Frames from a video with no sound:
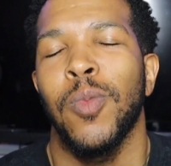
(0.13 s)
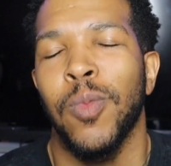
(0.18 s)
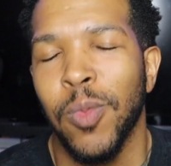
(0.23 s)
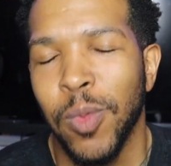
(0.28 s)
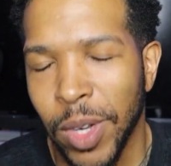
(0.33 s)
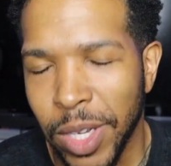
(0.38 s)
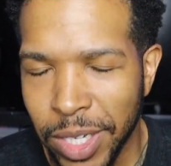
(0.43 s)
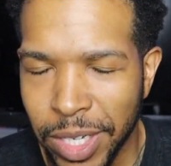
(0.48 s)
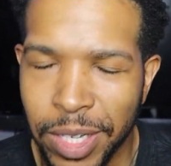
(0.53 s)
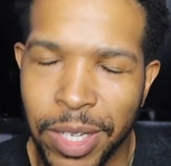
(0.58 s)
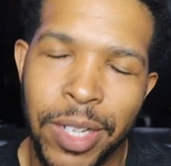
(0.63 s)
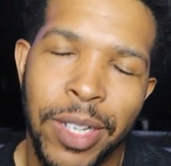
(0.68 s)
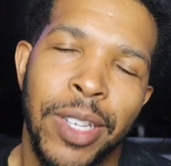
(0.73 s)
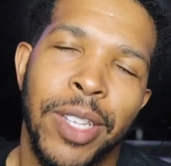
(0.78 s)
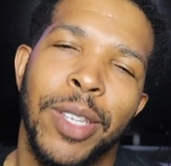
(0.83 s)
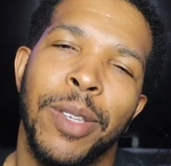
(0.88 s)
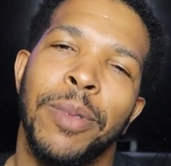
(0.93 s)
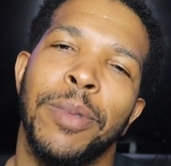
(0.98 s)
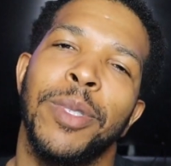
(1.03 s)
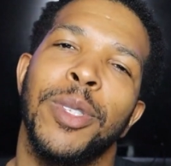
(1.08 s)
What's good,
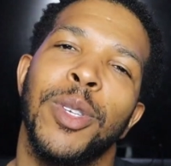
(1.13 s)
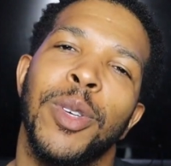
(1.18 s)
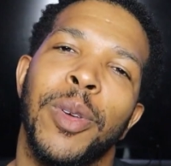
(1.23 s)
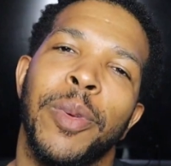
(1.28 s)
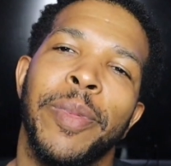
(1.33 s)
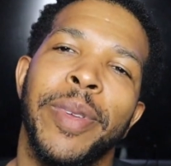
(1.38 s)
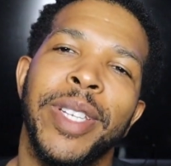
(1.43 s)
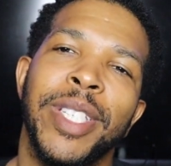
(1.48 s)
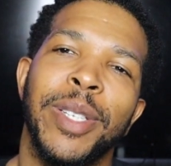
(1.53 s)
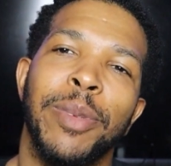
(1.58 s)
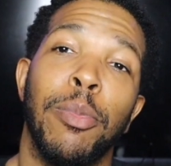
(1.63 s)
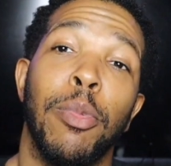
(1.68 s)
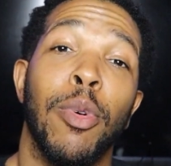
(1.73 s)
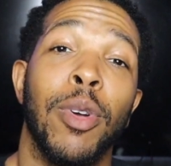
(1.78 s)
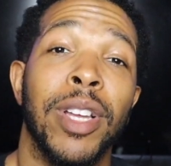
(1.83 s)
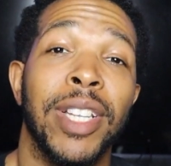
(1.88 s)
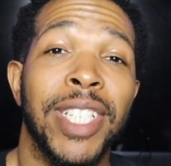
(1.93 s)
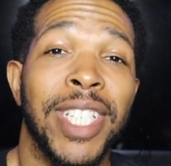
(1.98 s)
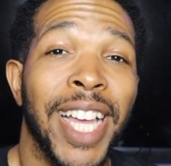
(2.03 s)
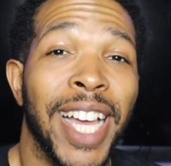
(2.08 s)
YouTube? It's your
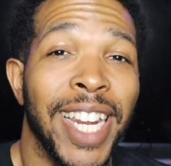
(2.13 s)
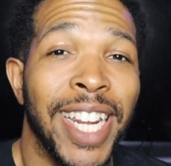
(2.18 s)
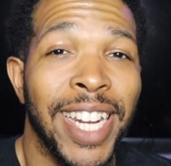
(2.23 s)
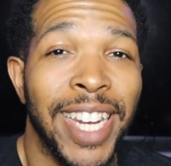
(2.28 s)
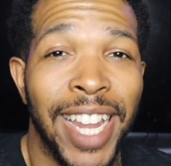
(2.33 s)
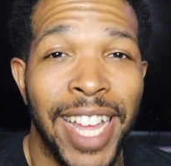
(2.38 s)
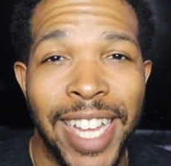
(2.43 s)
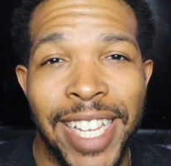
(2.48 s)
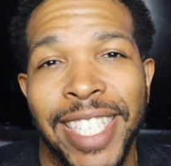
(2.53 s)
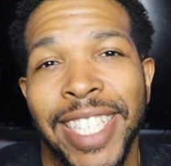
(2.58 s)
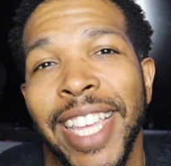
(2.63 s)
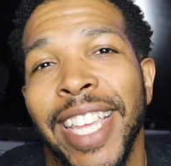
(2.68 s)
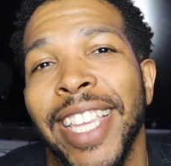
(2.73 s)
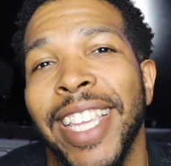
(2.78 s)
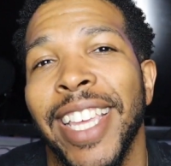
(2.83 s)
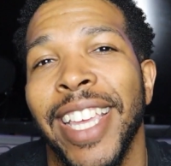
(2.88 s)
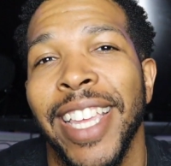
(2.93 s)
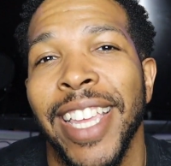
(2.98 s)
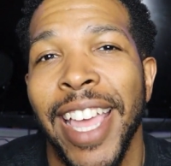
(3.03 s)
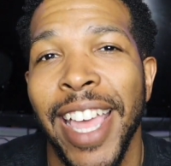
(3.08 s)
boy JohnnyLox,
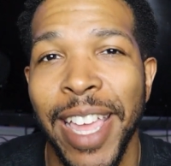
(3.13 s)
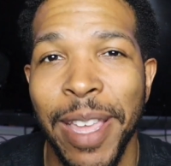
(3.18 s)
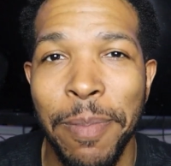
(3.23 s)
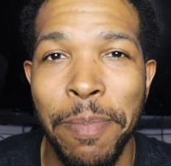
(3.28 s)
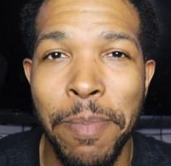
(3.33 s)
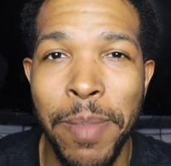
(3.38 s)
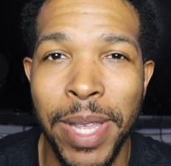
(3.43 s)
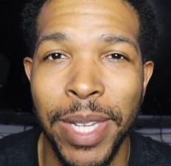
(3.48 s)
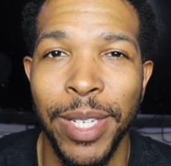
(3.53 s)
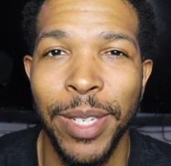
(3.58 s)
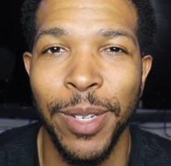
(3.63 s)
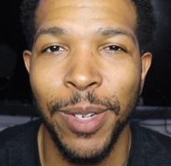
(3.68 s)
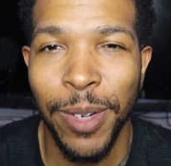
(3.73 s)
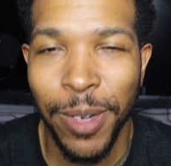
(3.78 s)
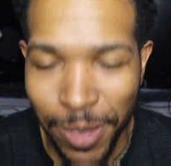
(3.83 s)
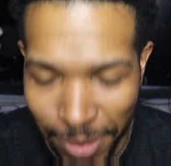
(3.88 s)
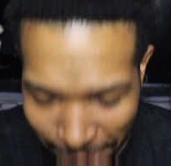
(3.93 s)
aka Mr.